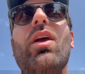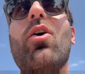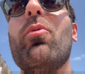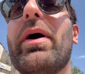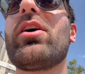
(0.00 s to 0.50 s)

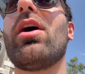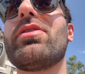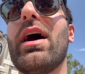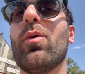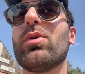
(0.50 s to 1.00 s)
Oh my
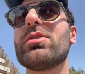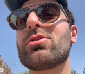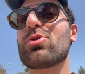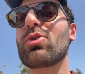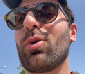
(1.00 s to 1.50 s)
god, that was
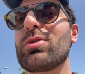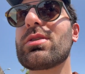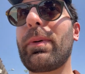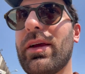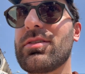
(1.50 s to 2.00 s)
so
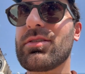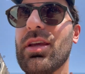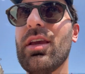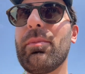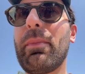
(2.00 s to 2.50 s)

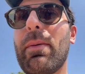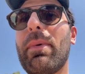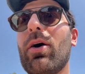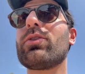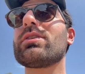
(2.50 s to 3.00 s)
spicy. My
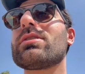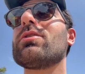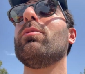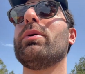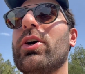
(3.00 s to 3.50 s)
mouth is
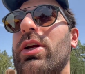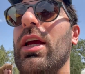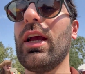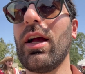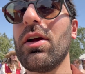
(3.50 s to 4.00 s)
still burning.